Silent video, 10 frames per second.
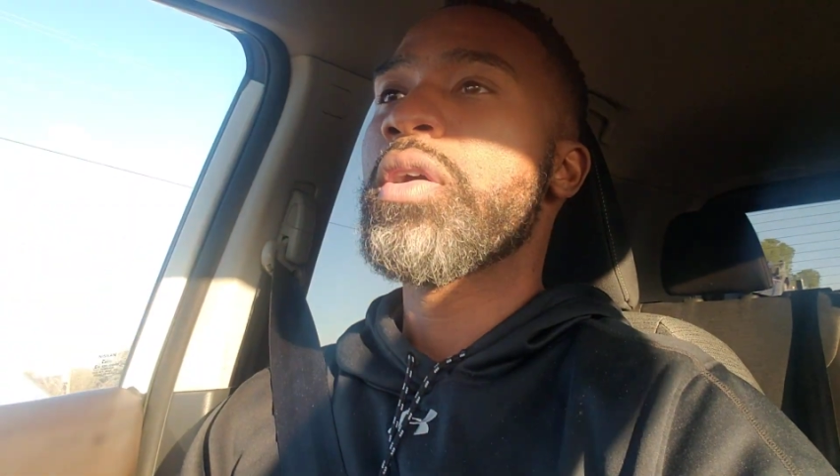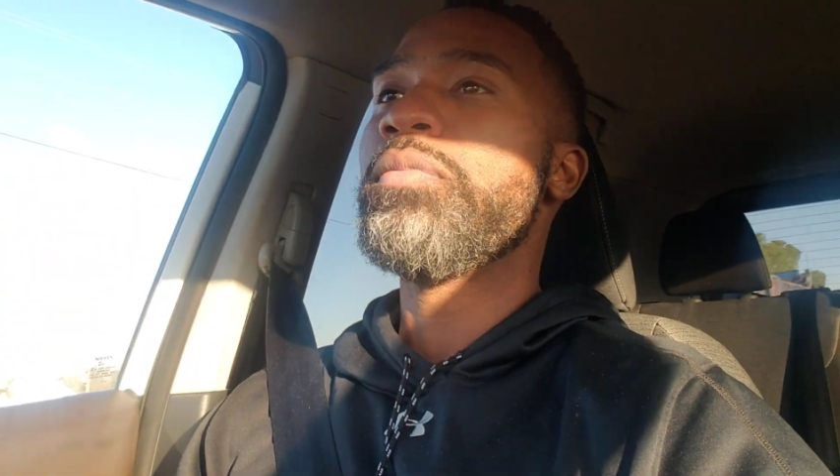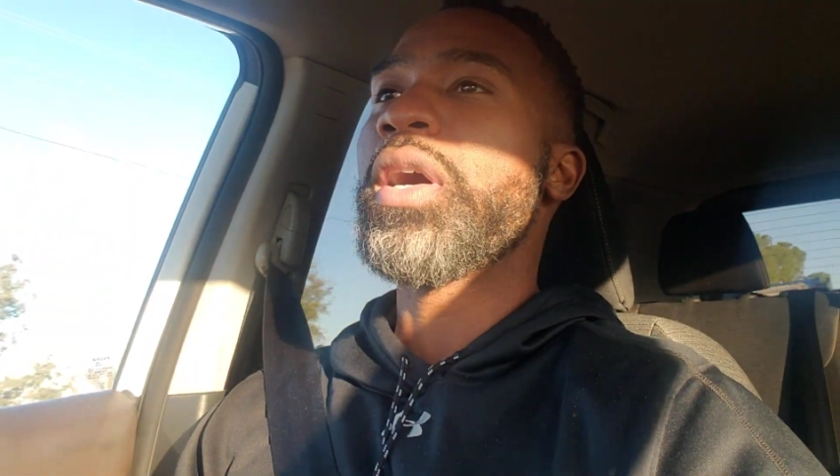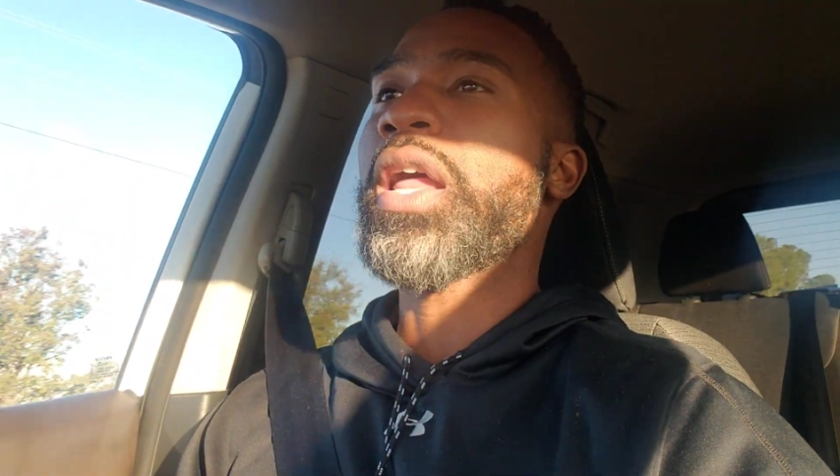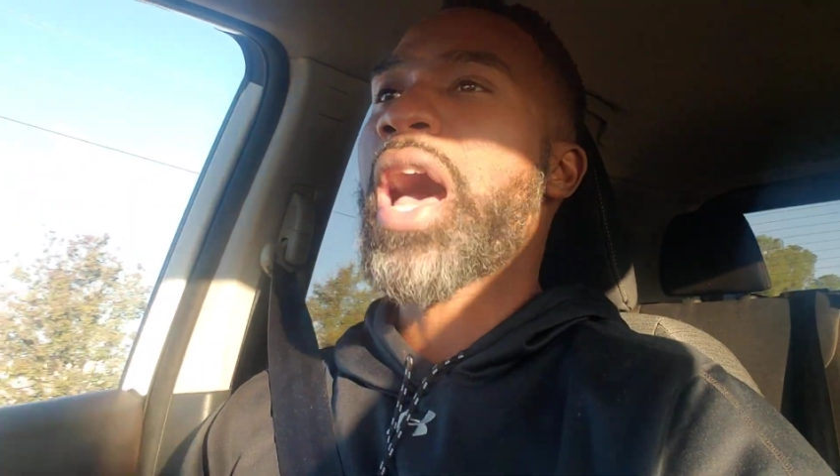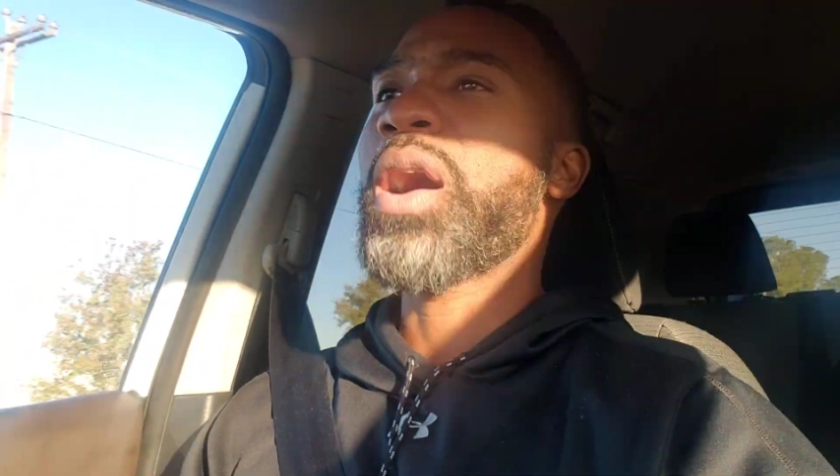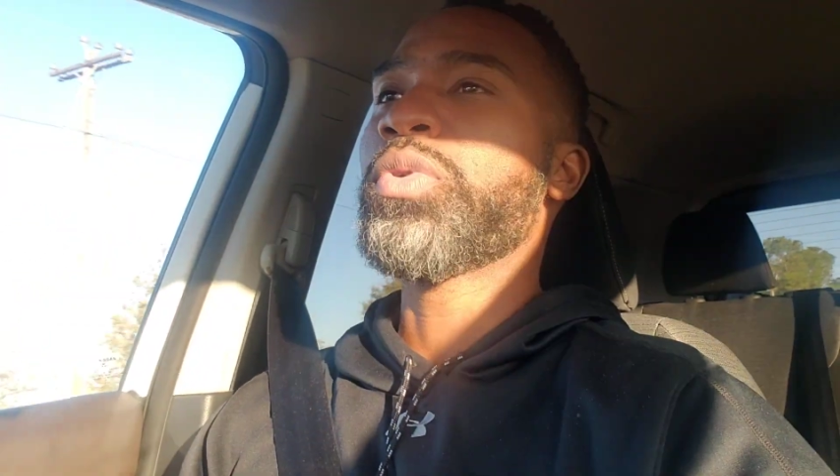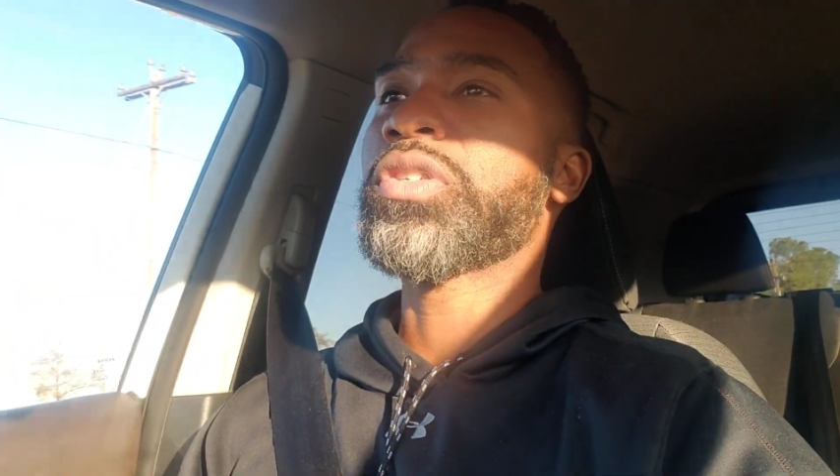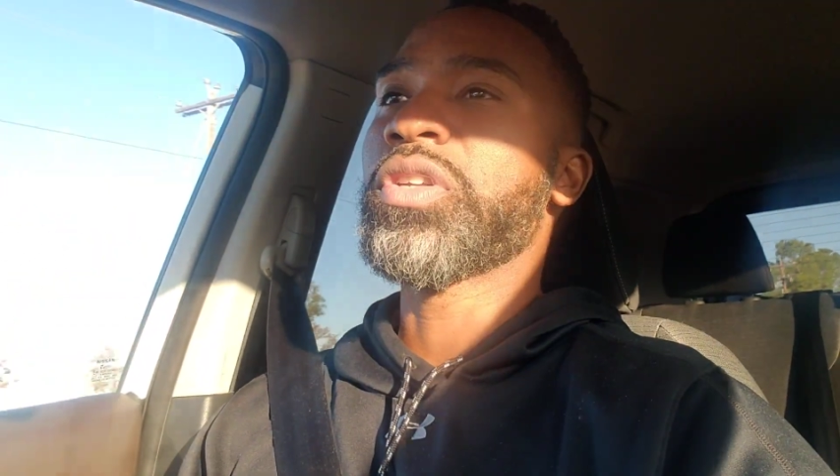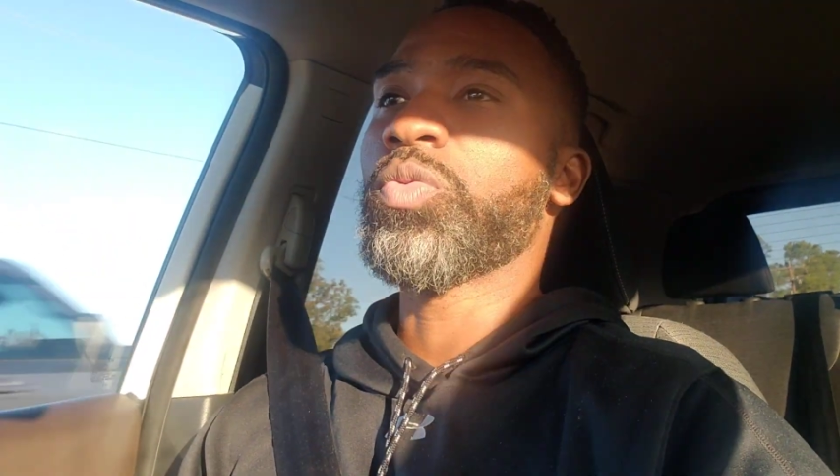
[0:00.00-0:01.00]
But I
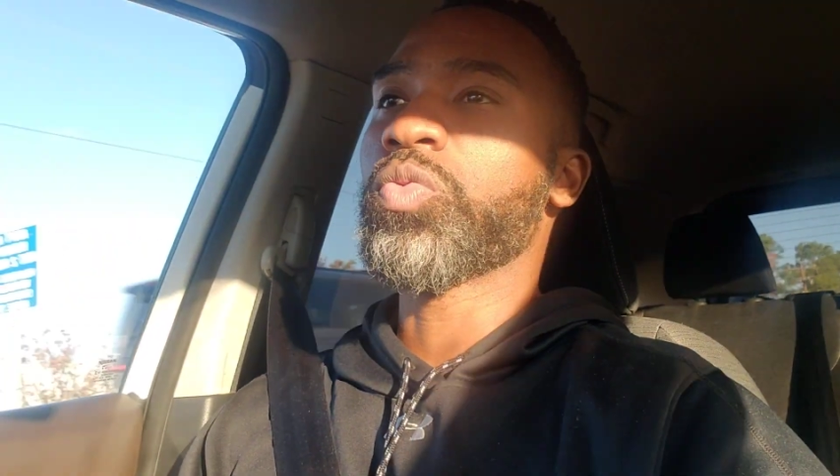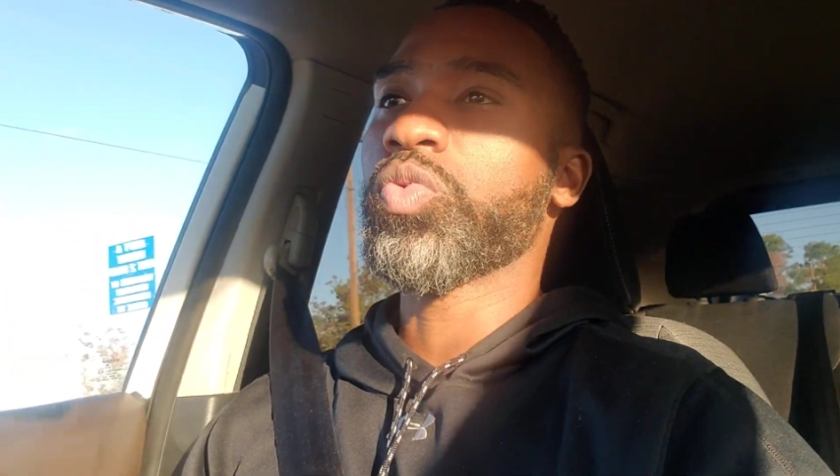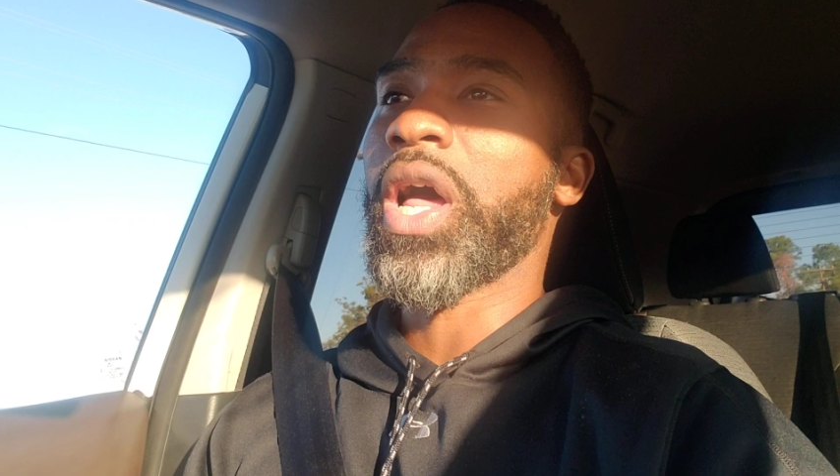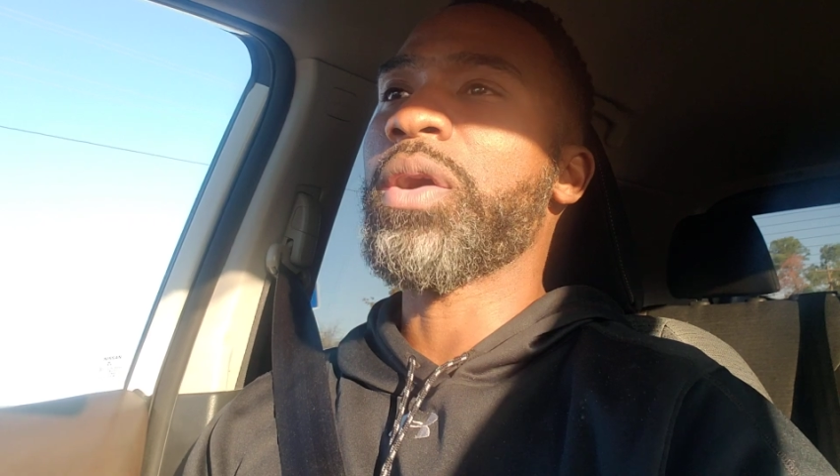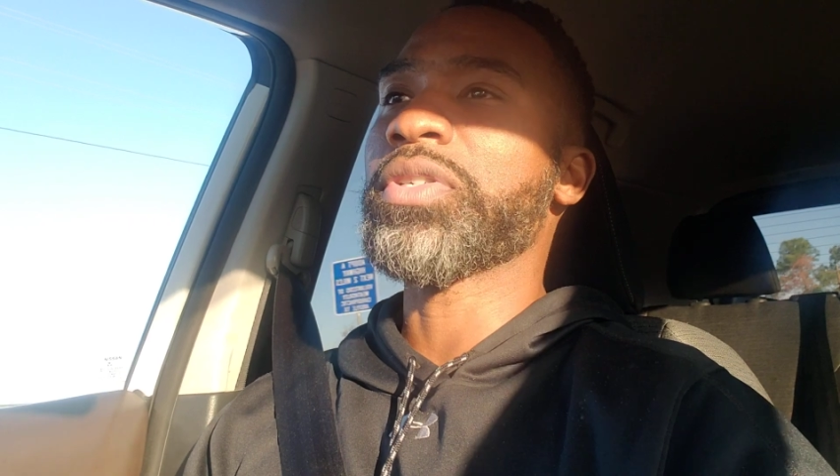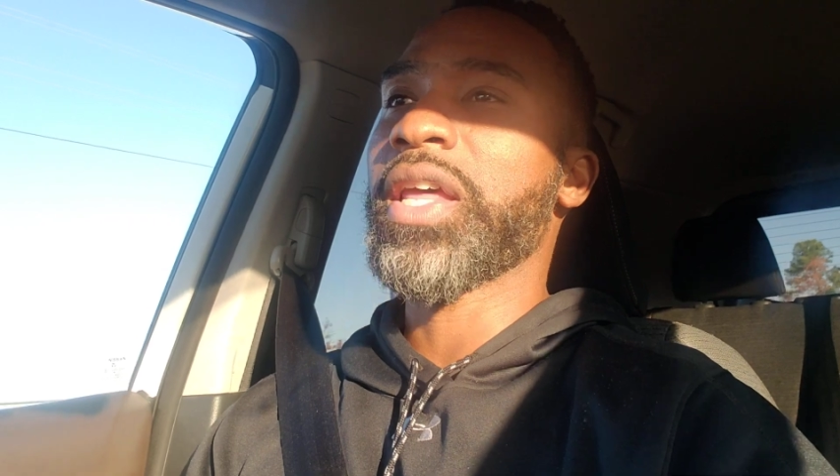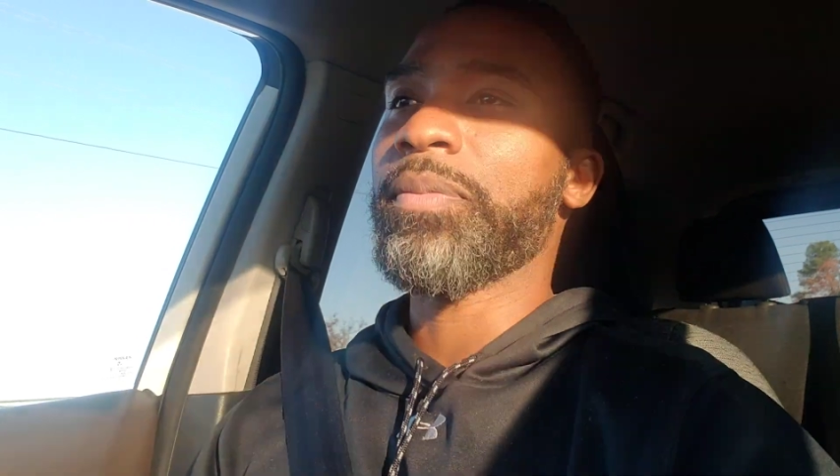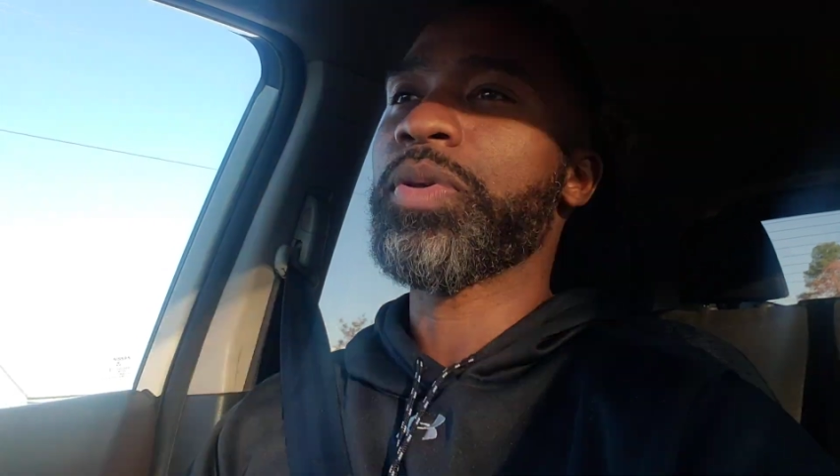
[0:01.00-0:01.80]
was that